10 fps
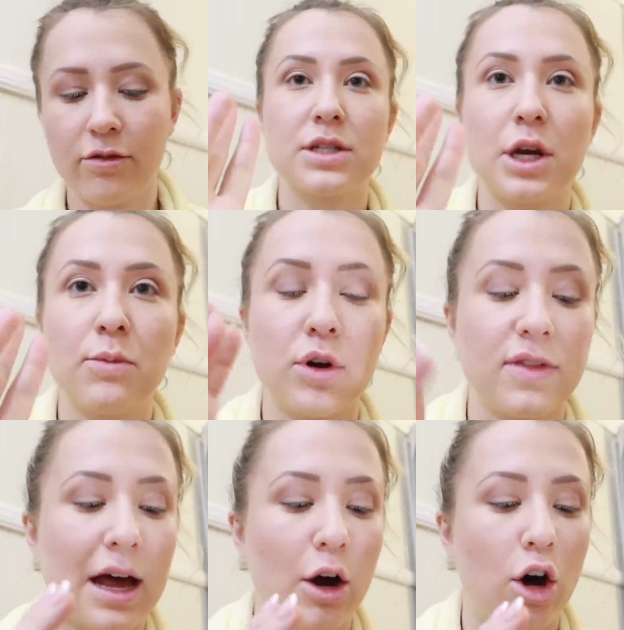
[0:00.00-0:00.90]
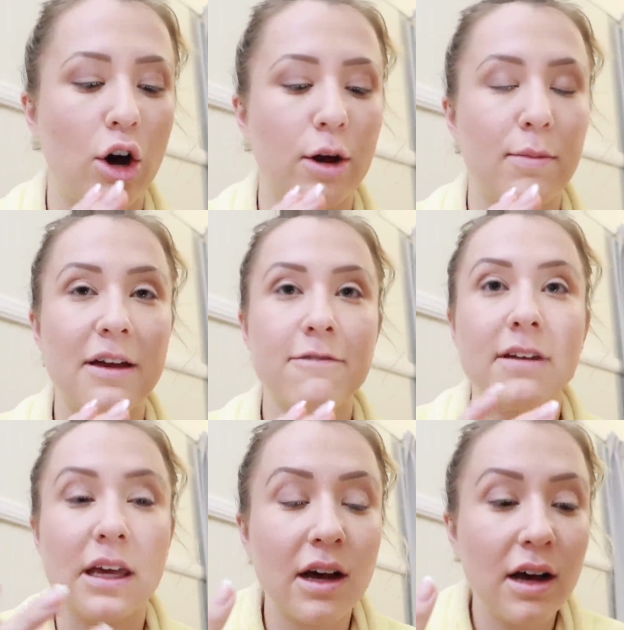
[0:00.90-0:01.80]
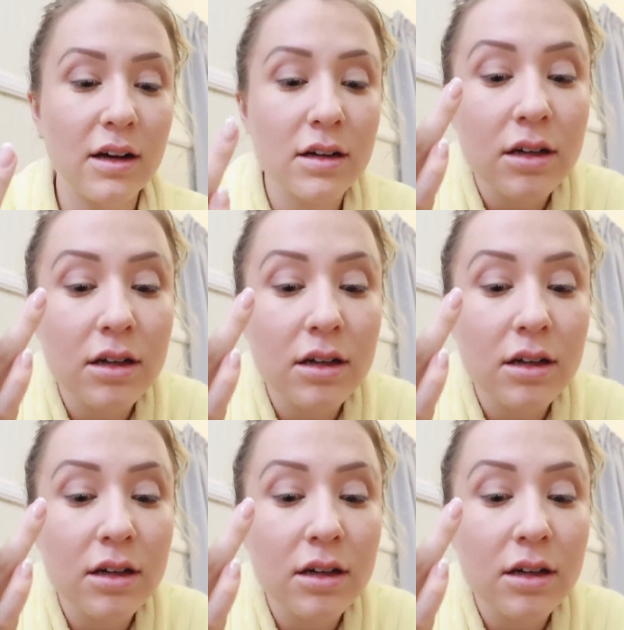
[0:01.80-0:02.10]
Just going to put that on my finger.